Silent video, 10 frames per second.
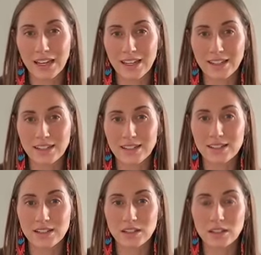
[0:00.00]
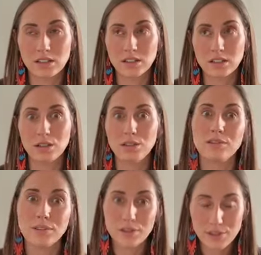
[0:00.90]
and you
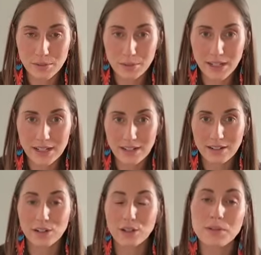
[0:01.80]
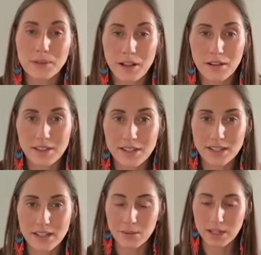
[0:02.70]
feel super let down and you feel all of these
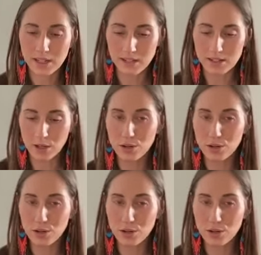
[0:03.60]
things because